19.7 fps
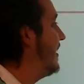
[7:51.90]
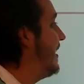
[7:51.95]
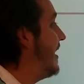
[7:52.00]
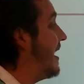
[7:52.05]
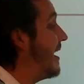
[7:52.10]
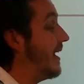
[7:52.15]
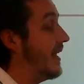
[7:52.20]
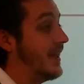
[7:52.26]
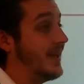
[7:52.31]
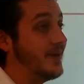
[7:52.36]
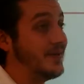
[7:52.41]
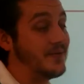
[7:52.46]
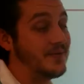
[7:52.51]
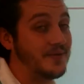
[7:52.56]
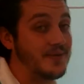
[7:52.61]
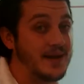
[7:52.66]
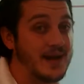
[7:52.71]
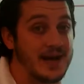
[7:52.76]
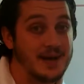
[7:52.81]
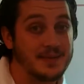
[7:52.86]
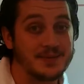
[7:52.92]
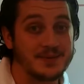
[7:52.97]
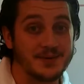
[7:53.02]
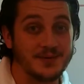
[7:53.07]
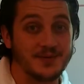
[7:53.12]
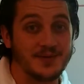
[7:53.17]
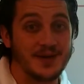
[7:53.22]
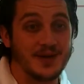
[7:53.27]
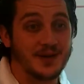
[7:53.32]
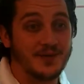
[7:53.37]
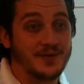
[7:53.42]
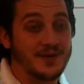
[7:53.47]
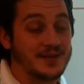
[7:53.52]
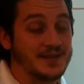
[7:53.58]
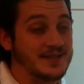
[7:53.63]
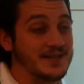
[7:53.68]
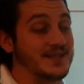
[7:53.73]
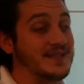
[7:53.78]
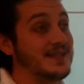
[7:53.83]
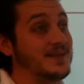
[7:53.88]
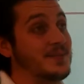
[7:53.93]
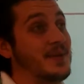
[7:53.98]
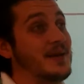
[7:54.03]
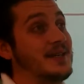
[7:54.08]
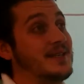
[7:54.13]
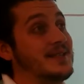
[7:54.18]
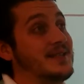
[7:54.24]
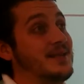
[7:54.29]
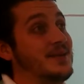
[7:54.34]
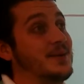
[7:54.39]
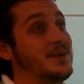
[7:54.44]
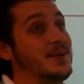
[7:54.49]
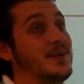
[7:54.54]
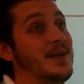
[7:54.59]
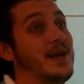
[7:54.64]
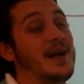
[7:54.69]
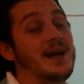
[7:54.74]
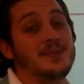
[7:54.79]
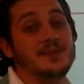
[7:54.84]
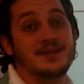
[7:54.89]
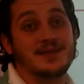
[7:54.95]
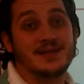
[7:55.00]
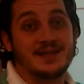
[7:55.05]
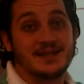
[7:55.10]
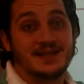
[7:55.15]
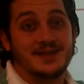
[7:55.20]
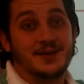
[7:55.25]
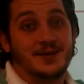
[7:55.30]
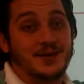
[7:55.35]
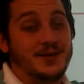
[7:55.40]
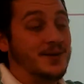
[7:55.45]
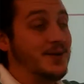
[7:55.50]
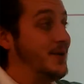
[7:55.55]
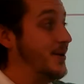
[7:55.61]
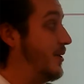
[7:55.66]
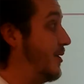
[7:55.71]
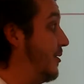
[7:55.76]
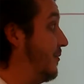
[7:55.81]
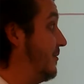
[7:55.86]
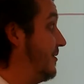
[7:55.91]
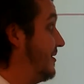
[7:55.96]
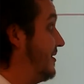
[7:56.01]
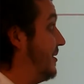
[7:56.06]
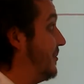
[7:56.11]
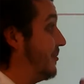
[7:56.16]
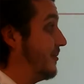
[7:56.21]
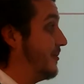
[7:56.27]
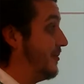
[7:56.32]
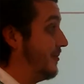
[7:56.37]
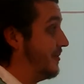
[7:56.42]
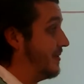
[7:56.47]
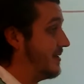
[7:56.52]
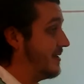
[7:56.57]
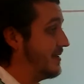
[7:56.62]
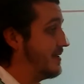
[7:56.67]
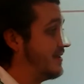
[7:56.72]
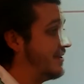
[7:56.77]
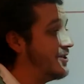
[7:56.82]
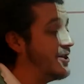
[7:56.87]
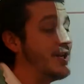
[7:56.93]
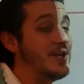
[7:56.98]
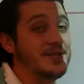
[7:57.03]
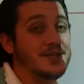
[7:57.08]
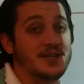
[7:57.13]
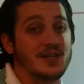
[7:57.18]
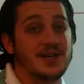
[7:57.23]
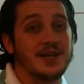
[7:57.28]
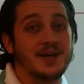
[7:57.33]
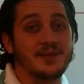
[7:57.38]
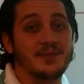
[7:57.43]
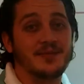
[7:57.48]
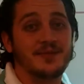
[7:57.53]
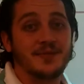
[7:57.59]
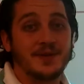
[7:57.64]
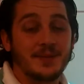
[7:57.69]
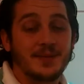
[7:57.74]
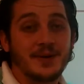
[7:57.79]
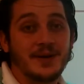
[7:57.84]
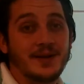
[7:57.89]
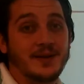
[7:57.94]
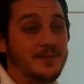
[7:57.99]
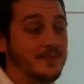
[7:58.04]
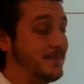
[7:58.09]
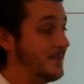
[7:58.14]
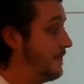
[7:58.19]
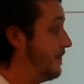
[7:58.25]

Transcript: negative absolute value of x. This is basically doing the opposite. This is our reciprocal. This is changing it up, flipping it.